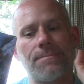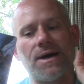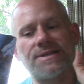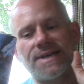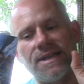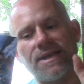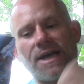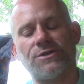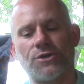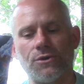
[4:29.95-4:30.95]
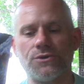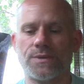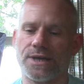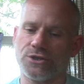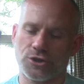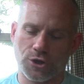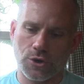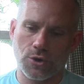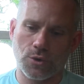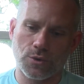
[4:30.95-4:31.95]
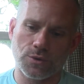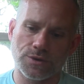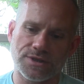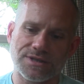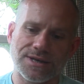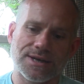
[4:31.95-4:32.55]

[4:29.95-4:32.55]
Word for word: it's kind of like I chose what I chose,